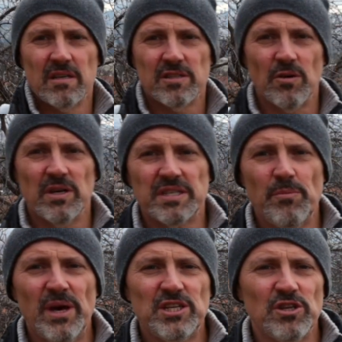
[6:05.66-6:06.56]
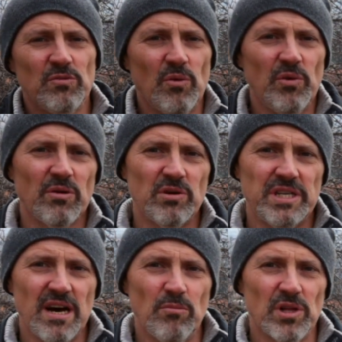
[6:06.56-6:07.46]
So as I mentioned when we were
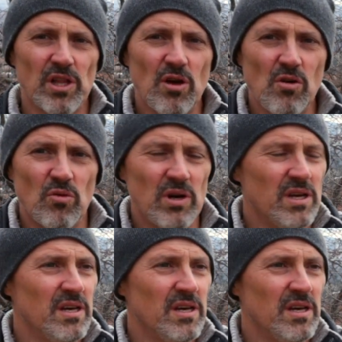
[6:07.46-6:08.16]
down below,